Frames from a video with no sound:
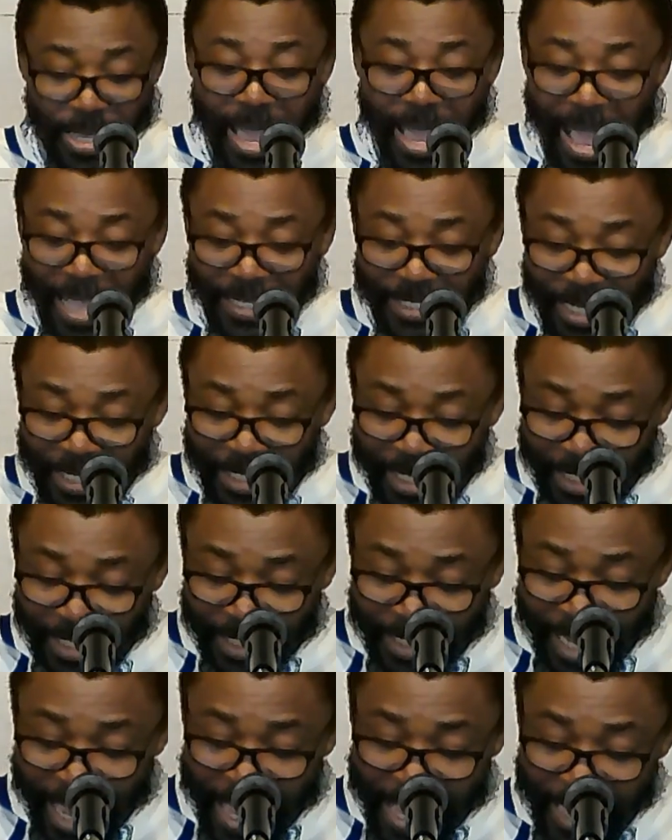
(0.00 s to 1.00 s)
as it is
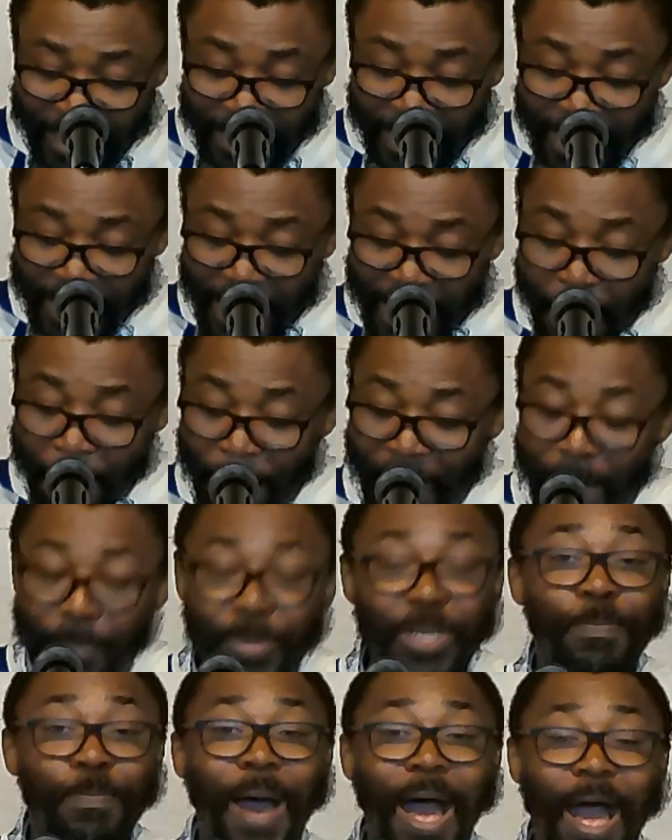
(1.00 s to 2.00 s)
stated in
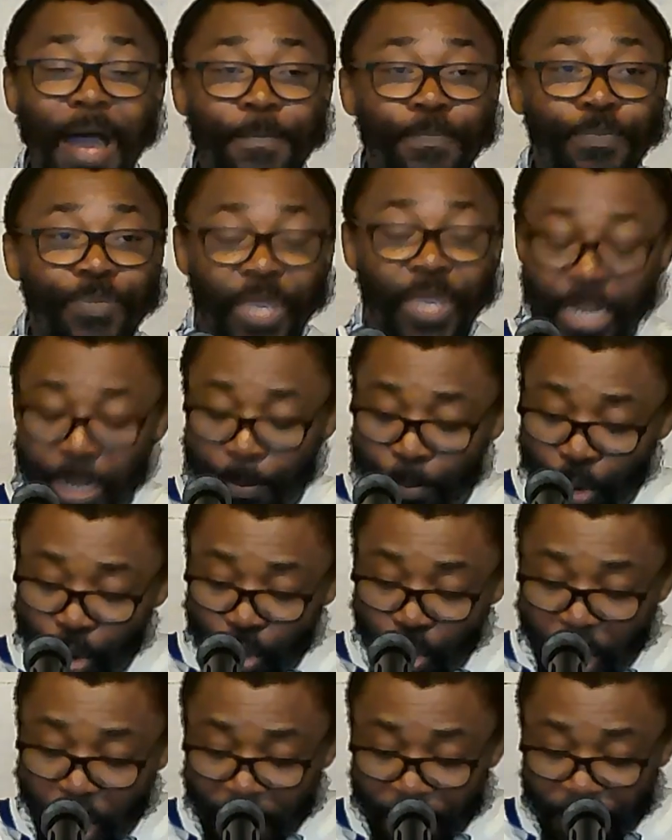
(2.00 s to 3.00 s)
Bamidbar in the
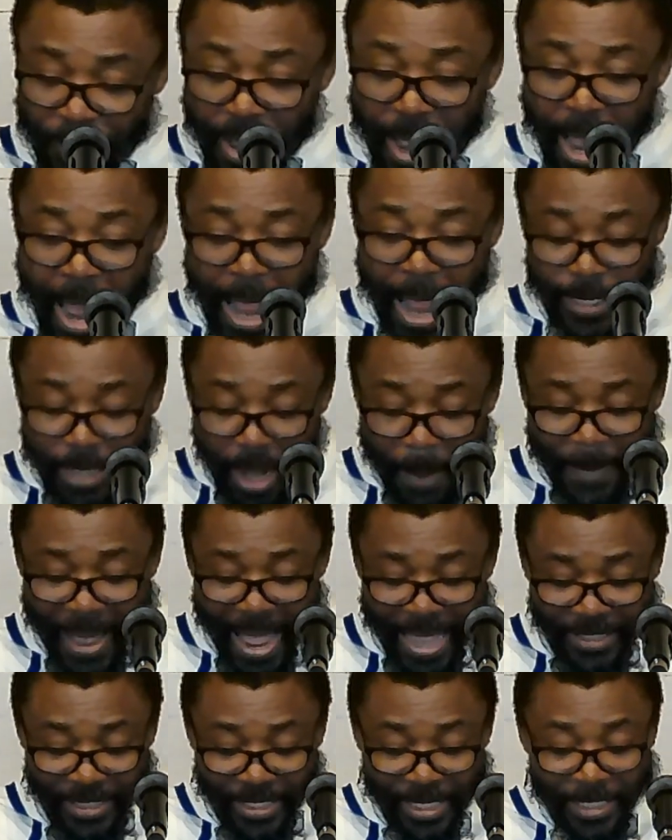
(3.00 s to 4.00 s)
book of
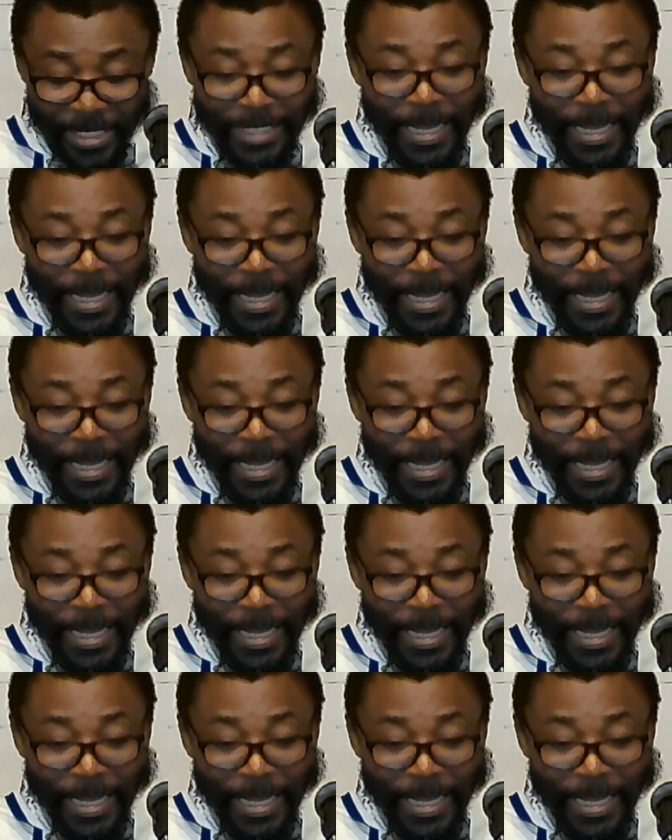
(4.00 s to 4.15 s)
Numbers